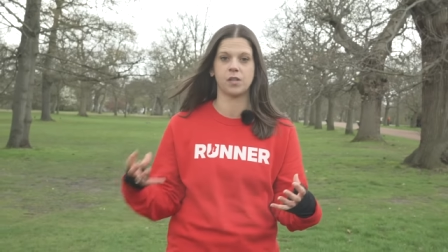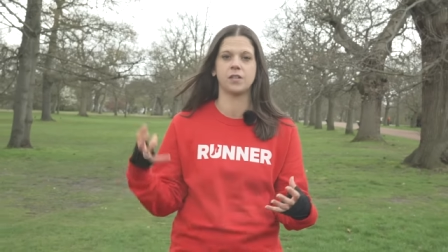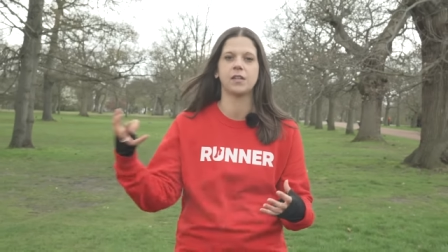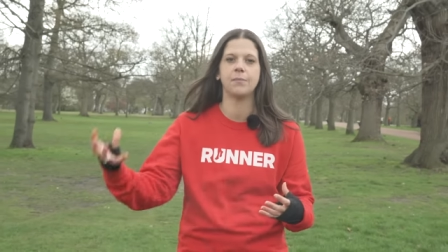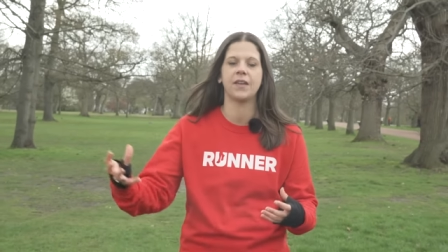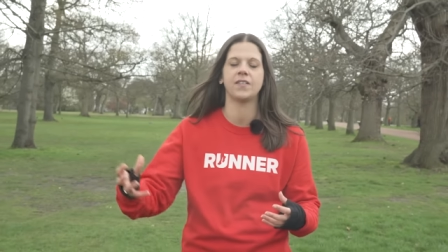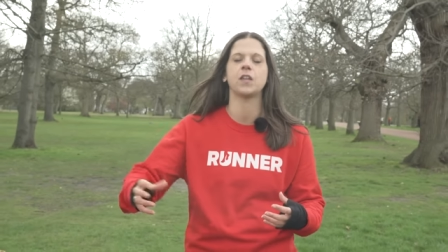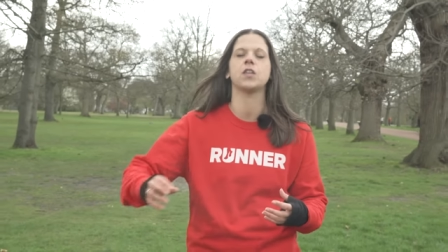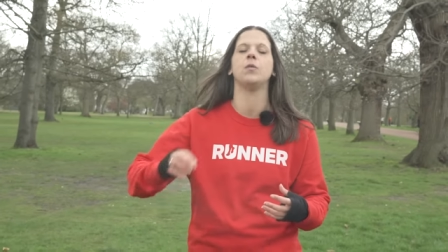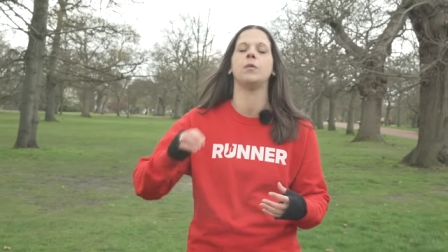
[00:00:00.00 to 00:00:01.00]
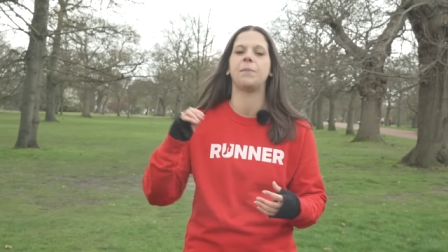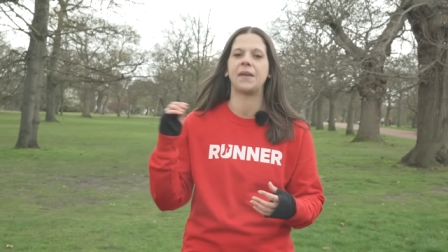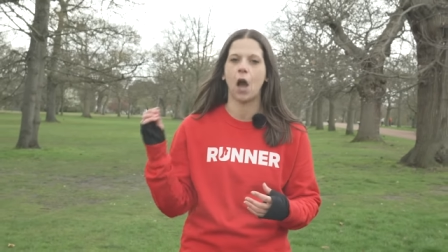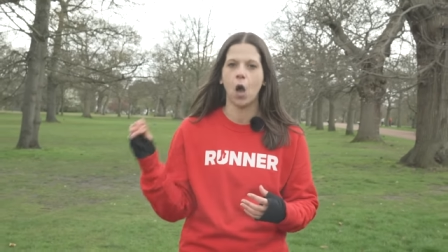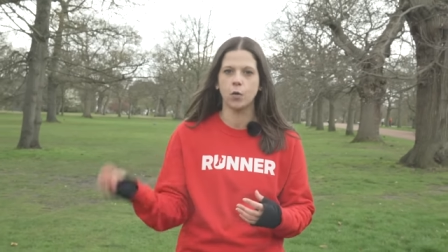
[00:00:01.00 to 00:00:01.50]
so something that you would
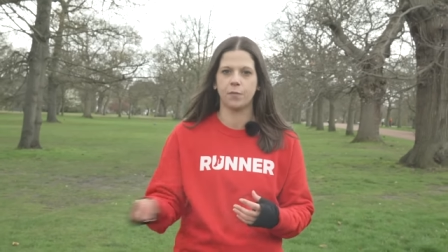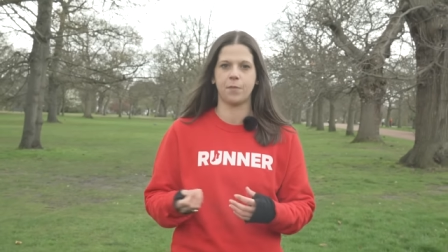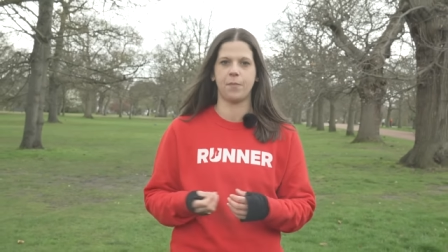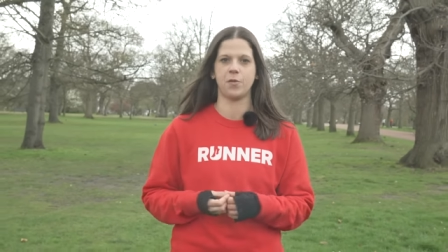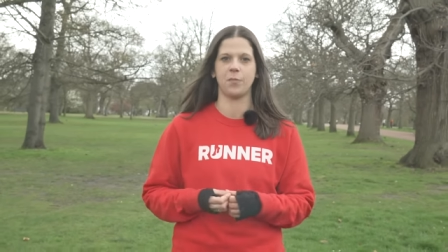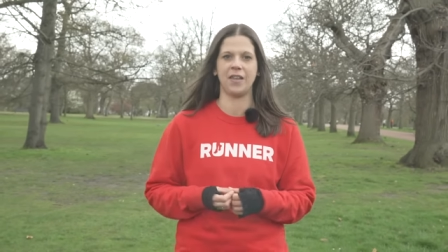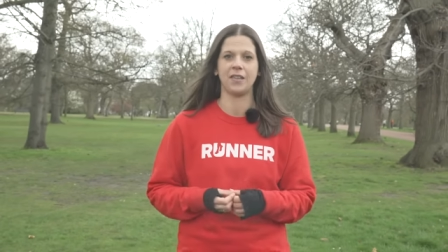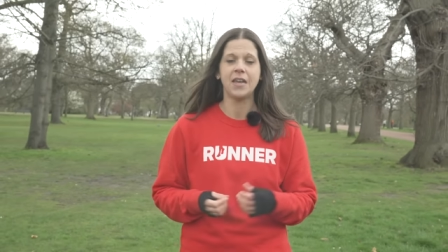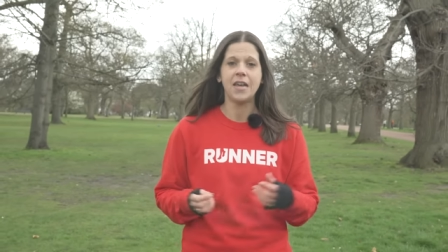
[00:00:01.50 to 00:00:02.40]
be over the moon with.